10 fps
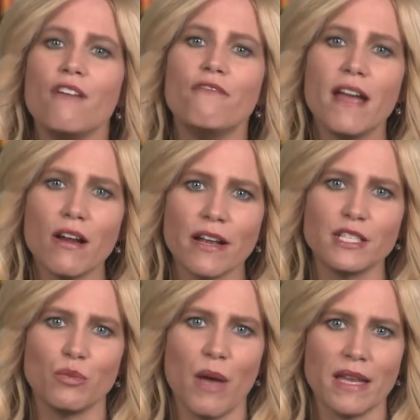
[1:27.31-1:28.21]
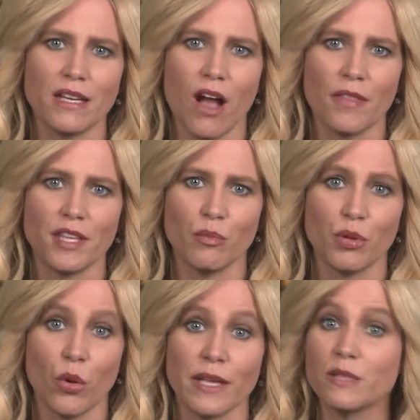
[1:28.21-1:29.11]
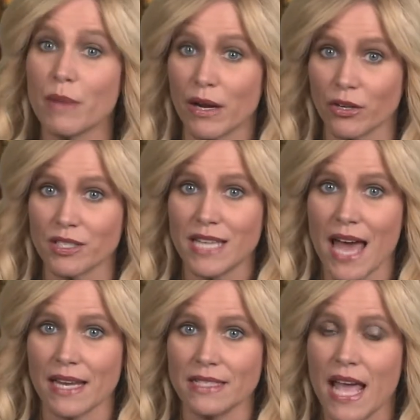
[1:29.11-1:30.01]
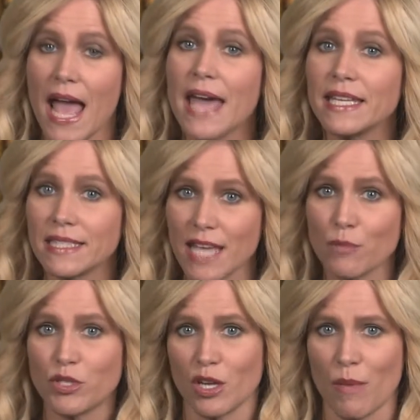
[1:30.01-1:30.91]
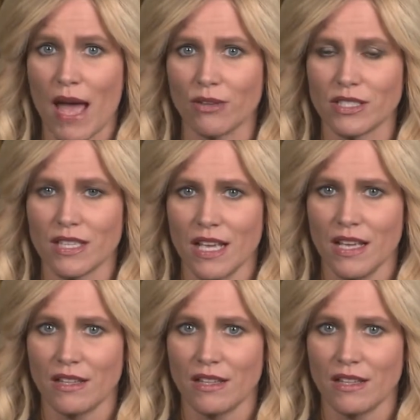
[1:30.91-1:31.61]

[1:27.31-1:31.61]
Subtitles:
vary depending on the employee's marital status and exemption amounts.